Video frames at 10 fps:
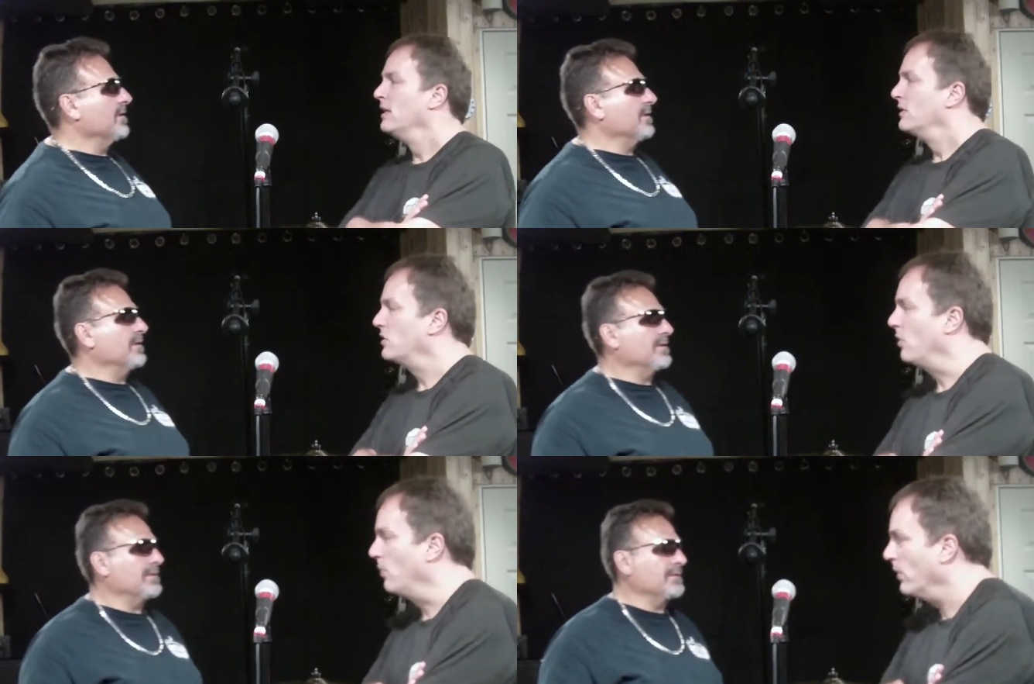
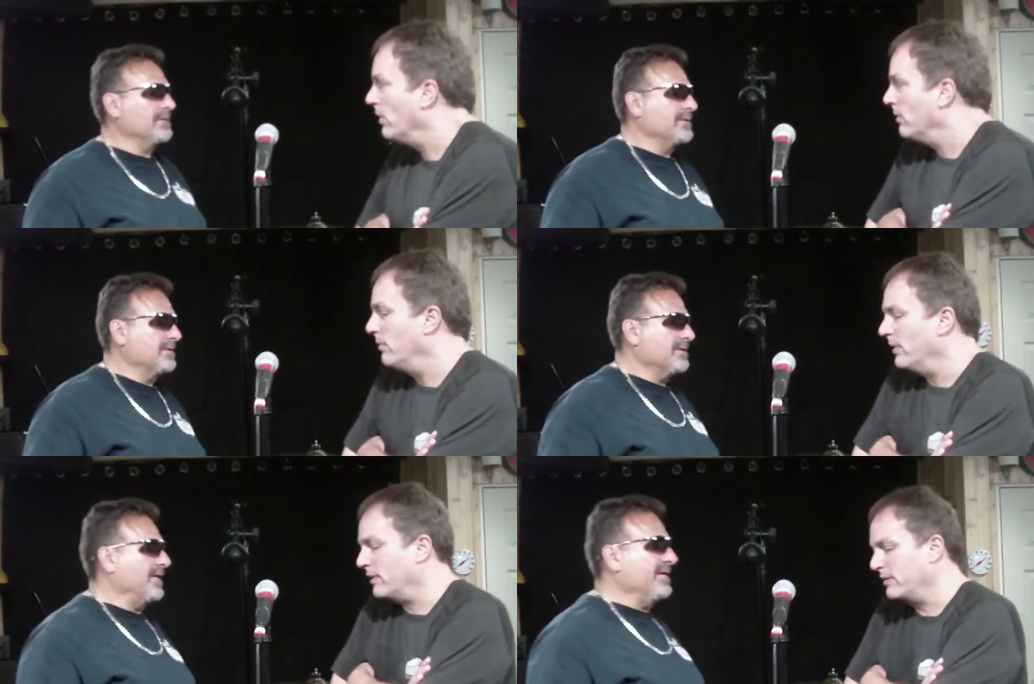Speaker 1: So we're
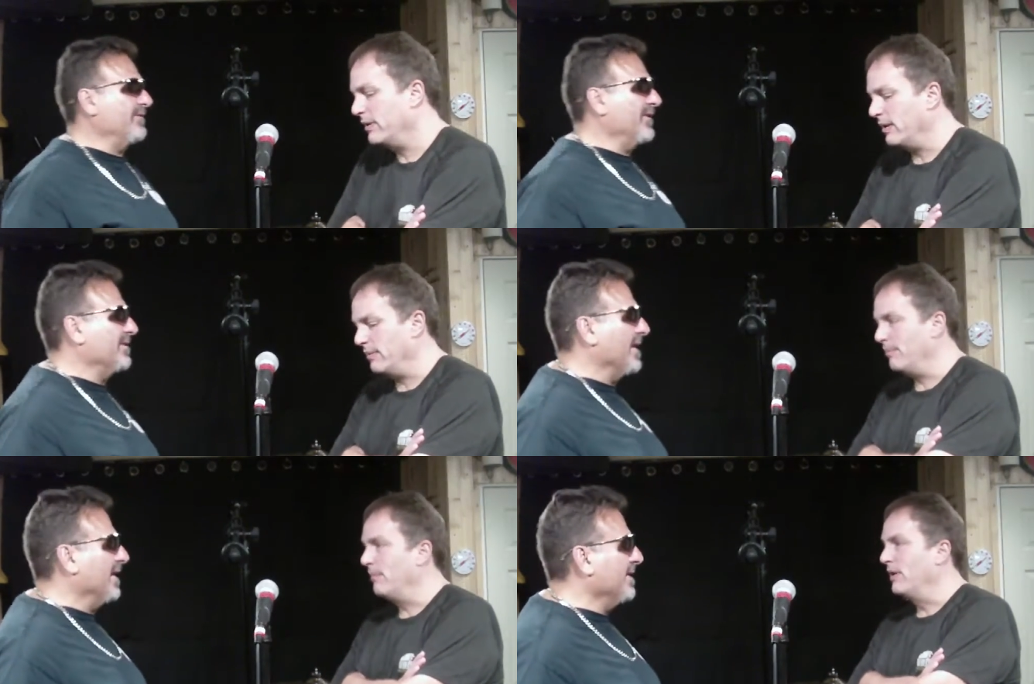we're. I never heard
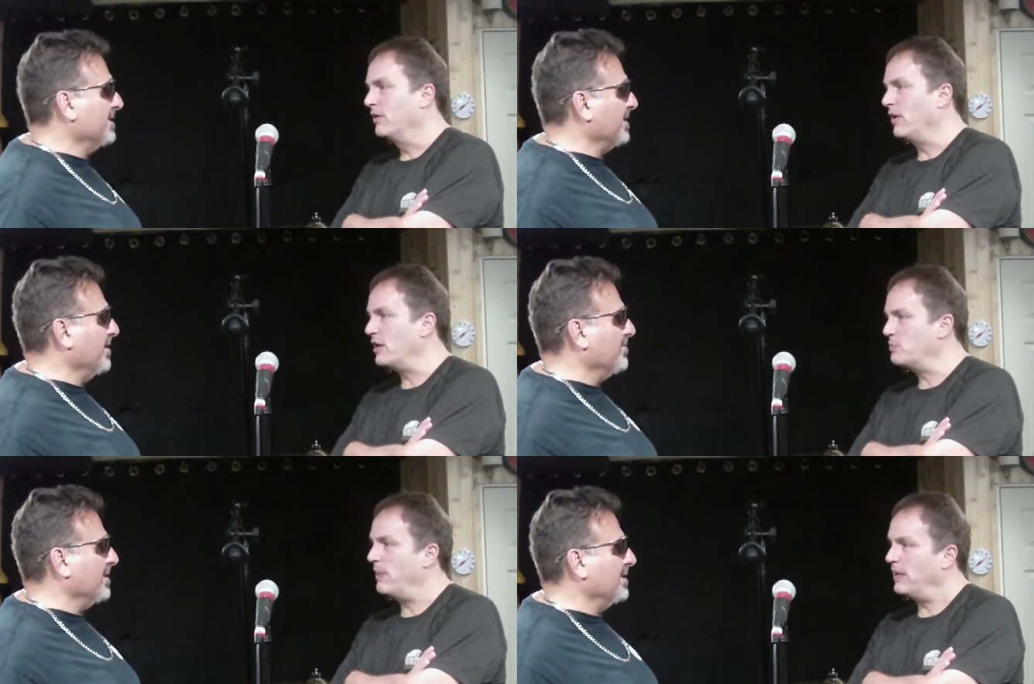that. That's Crash
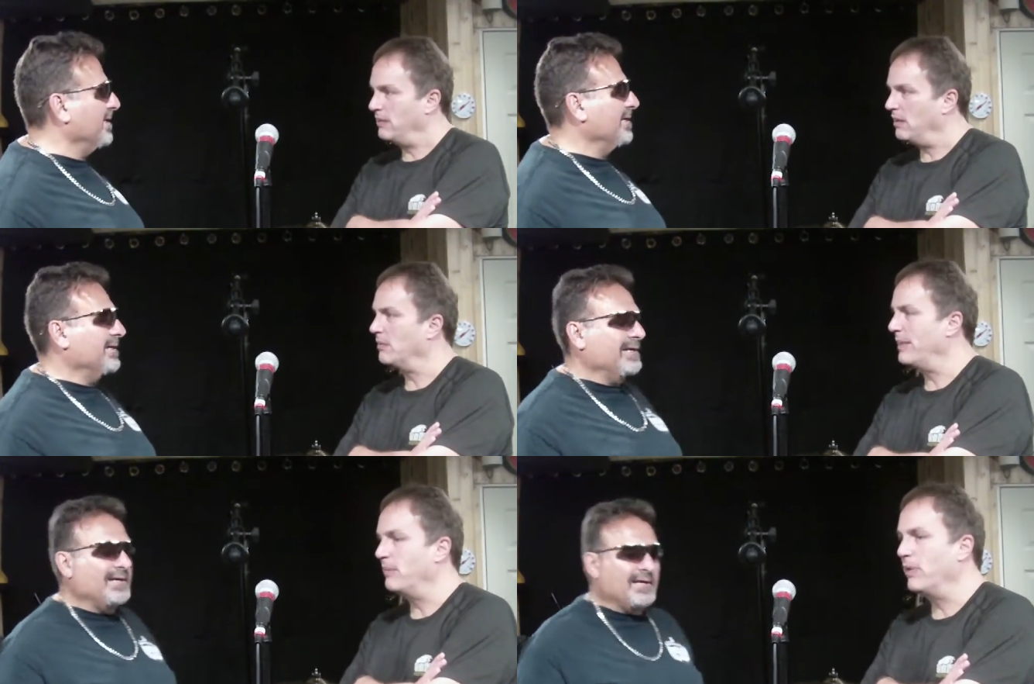Bang Thug,
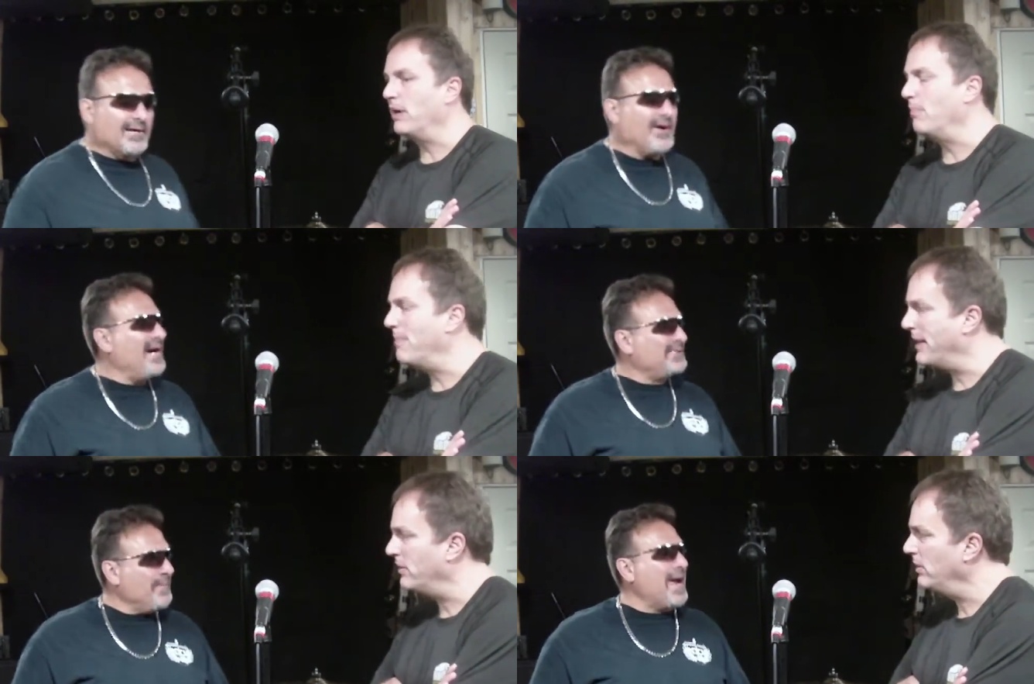man. We are
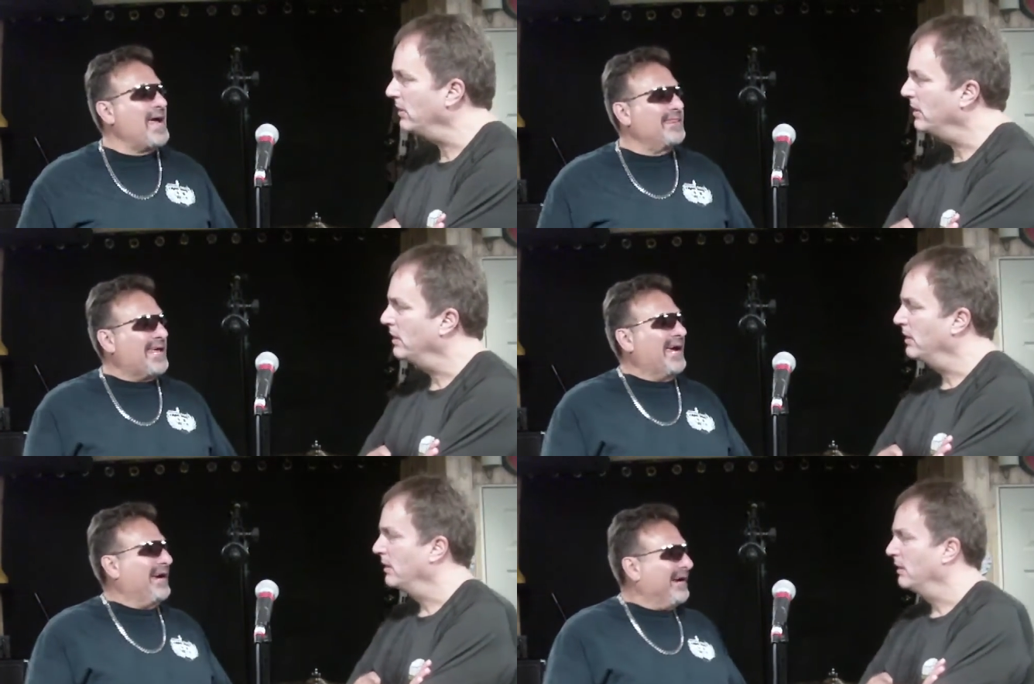Crash metal,
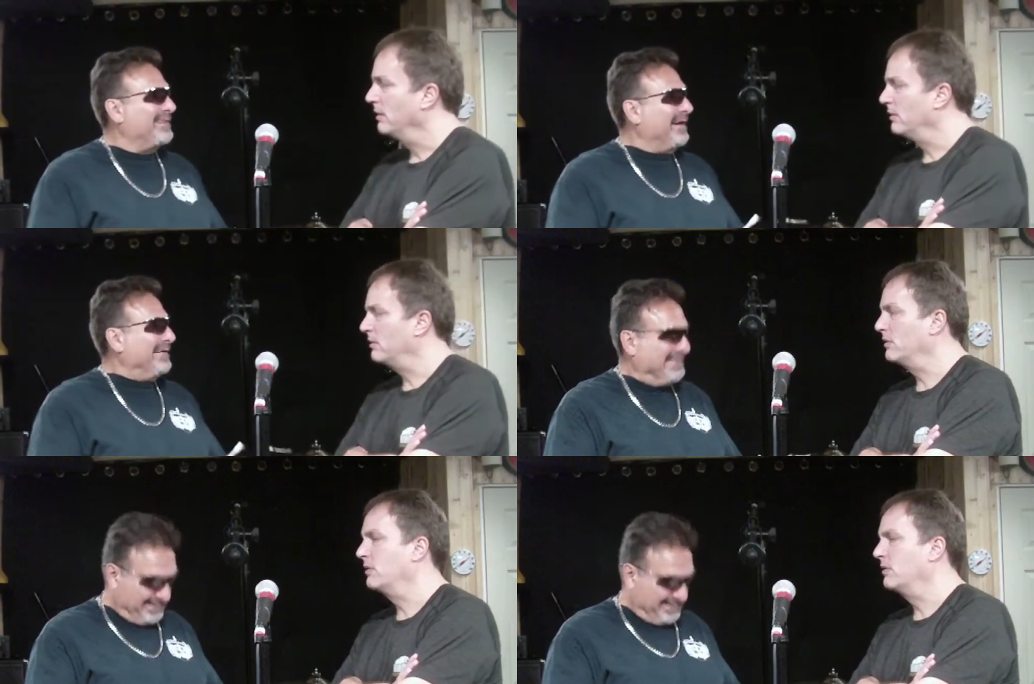Bang Thug. Thug.